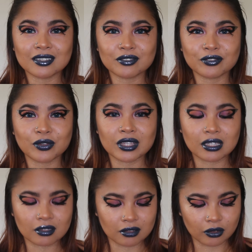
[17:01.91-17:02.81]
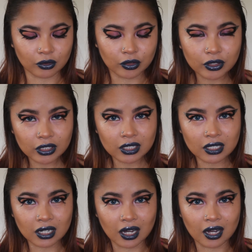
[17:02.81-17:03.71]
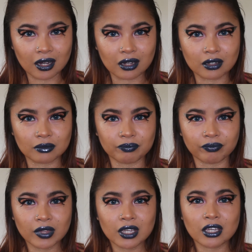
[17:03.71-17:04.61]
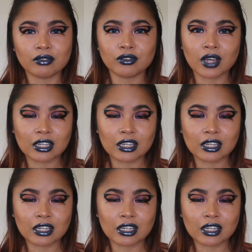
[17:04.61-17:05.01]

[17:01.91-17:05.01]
it for this look. If you